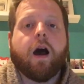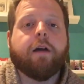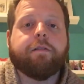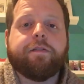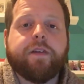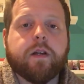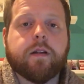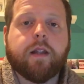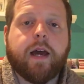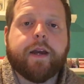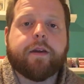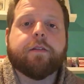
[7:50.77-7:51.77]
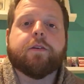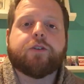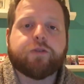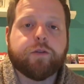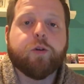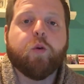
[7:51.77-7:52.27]
I feel like the
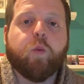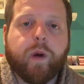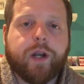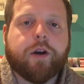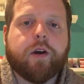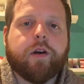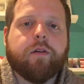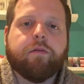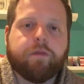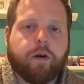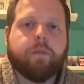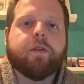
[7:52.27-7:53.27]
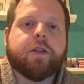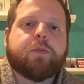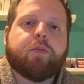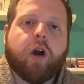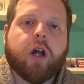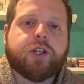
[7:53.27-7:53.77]
true winner from this
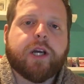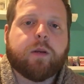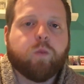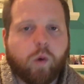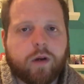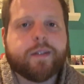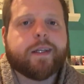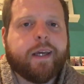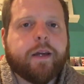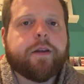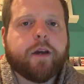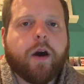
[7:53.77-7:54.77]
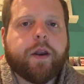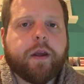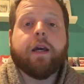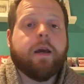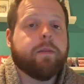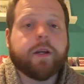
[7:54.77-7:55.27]
project was Kid
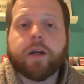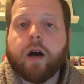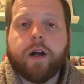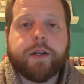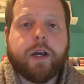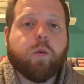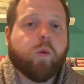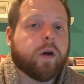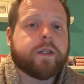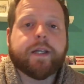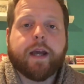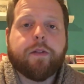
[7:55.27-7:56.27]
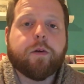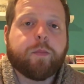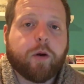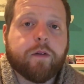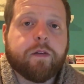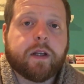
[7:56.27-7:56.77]
Cudi. Him and Kanye work together
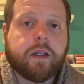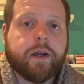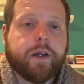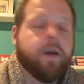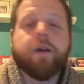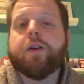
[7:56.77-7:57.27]
perfectly.